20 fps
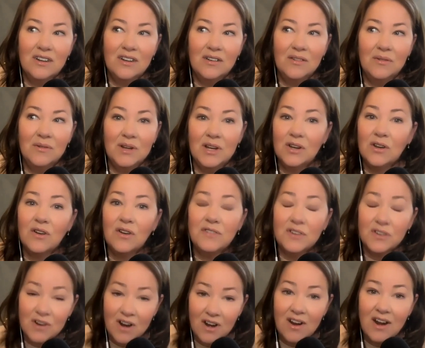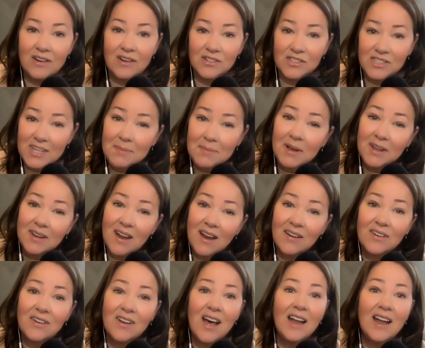we didn't know if your daughter had her seatbelt on
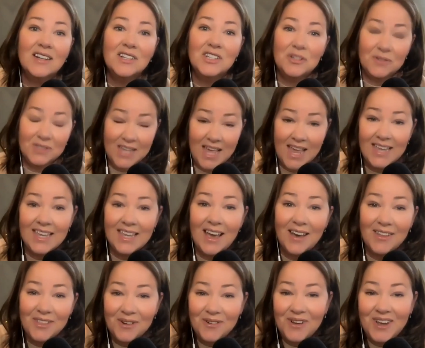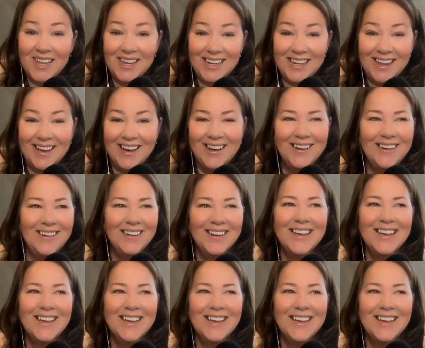or not, and she was hanging out the window.